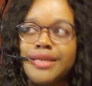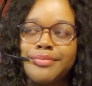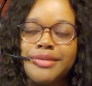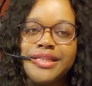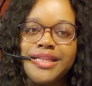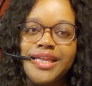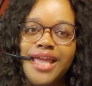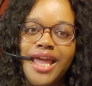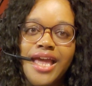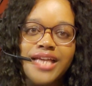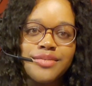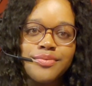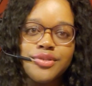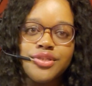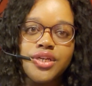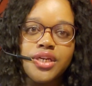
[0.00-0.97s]
I mean, the
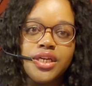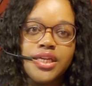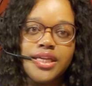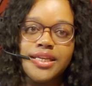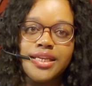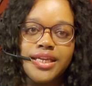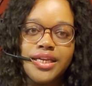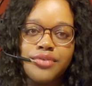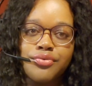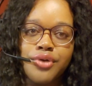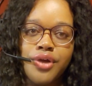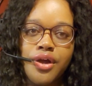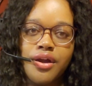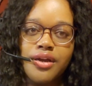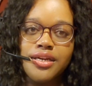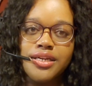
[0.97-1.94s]
cast was gonna get leaked
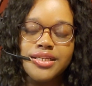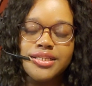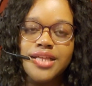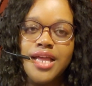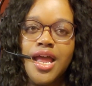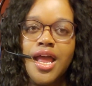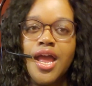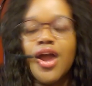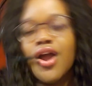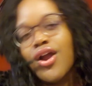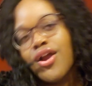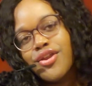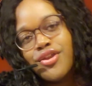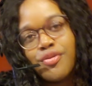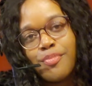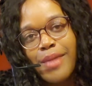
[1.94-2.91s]
regardless.
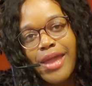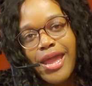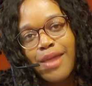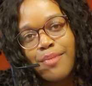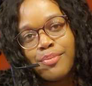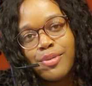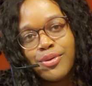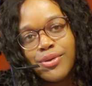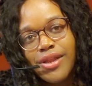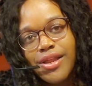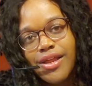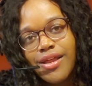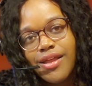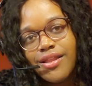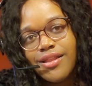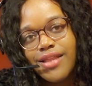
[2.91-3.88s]
Are you mad,
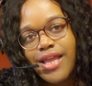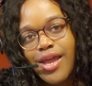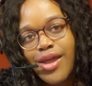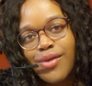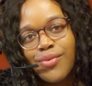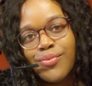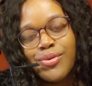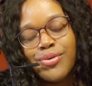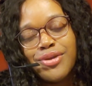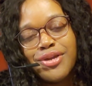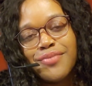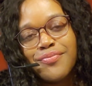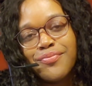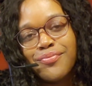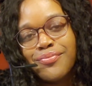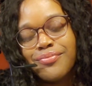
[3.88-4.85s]
Mula, that
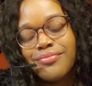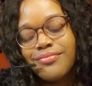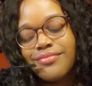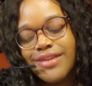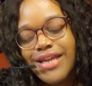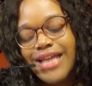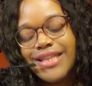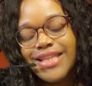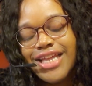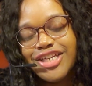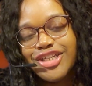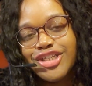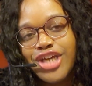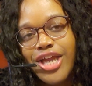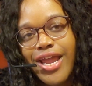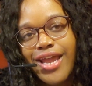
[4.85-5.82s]
William got
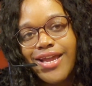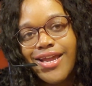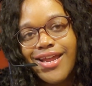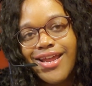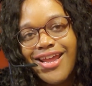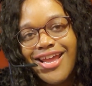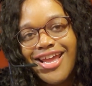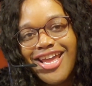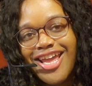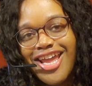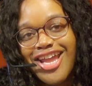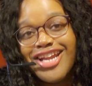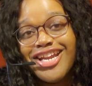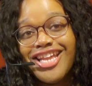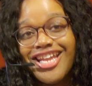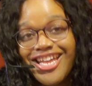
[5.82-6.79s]
that check?
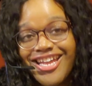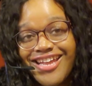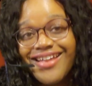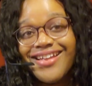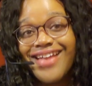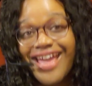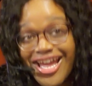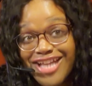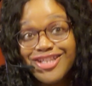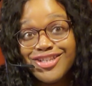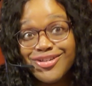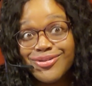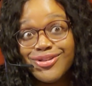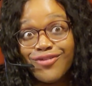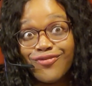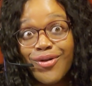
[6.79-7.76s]
and he
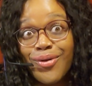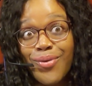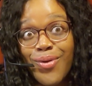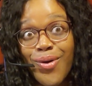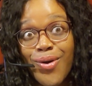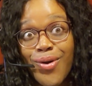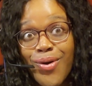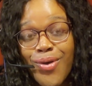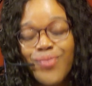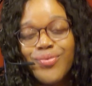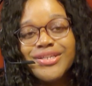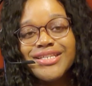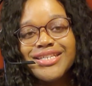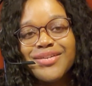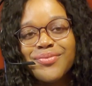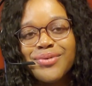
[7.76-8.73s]
answered the phone call
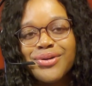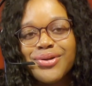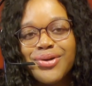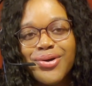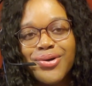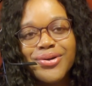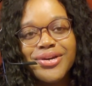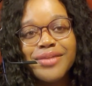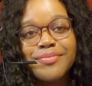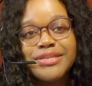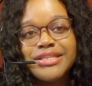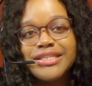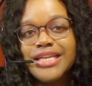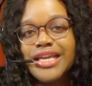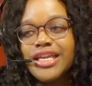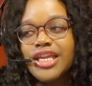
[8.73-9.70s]
when someone called him
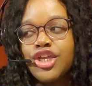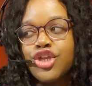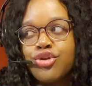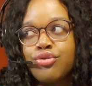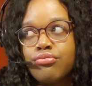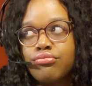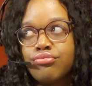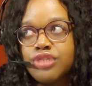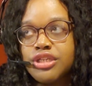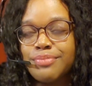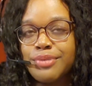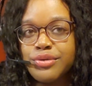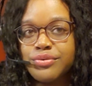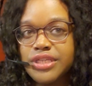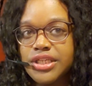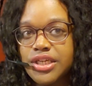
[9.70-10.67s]
and said, "Can you
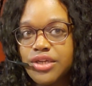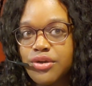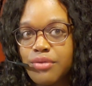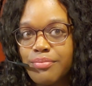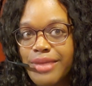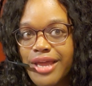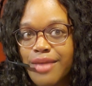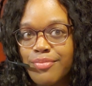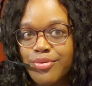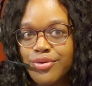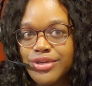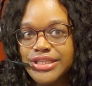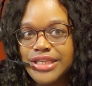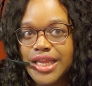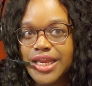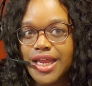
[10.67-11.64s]
spill tea on Bad
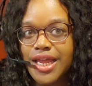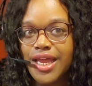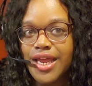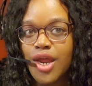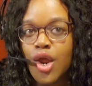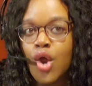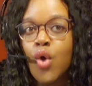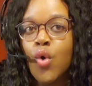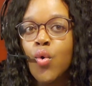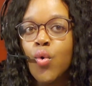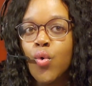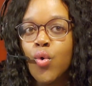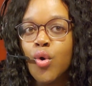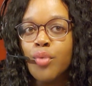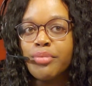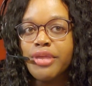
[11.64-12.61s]
Boys LA?
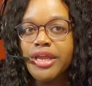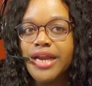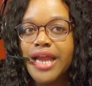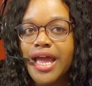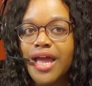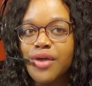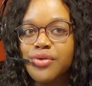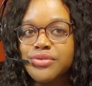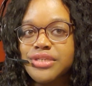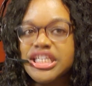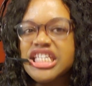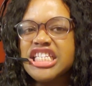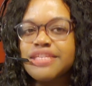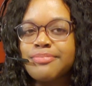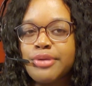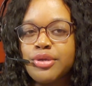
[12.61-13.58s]
Who gonna be in the house?
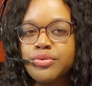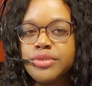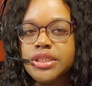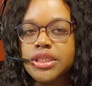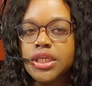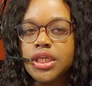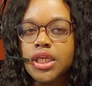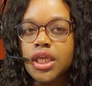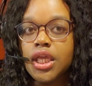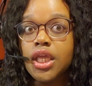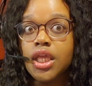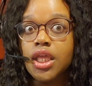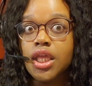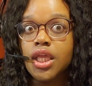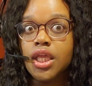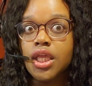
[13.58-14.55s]
Spill tea."
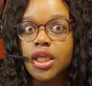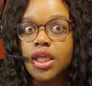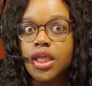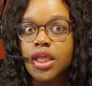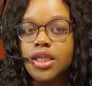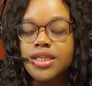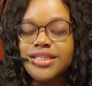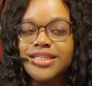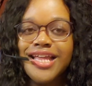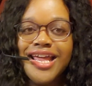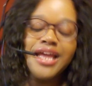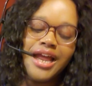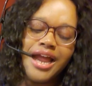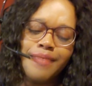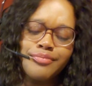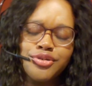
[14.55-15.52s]
Yes,
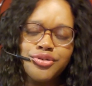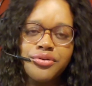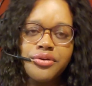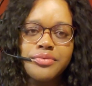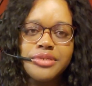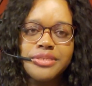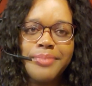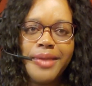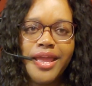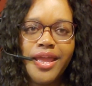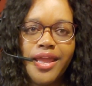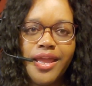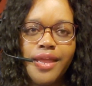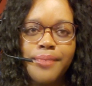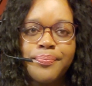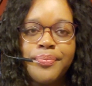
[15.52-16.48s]
I'm sure it was
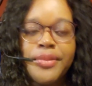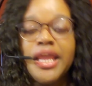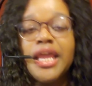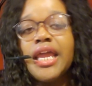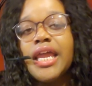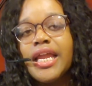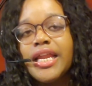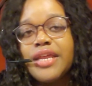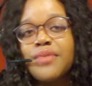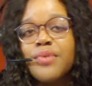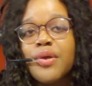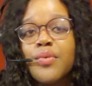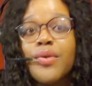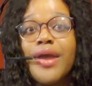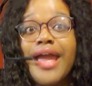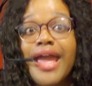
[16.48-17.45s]
paid.
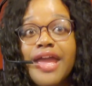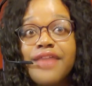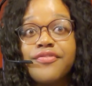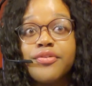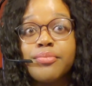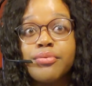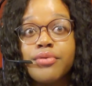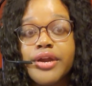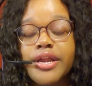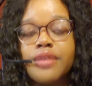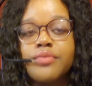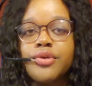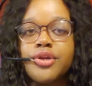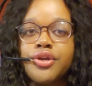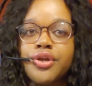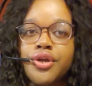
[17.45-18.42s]
Anyone with half a
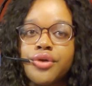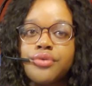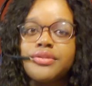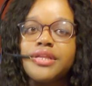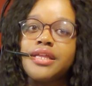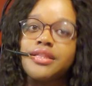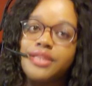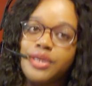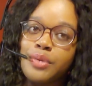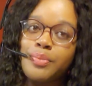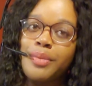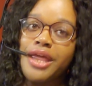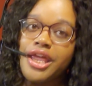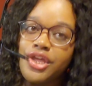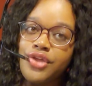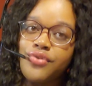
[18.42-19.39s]
brain would know that they'll
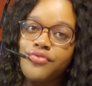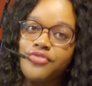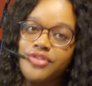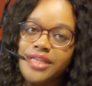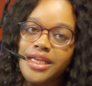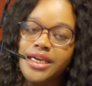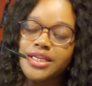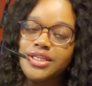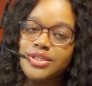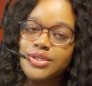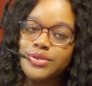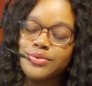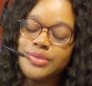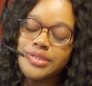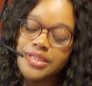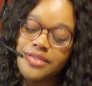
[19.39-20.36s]
pay you for that
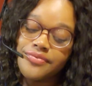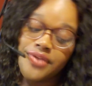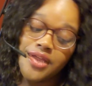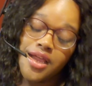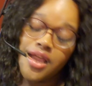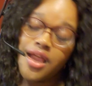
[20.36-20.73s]
exclusive.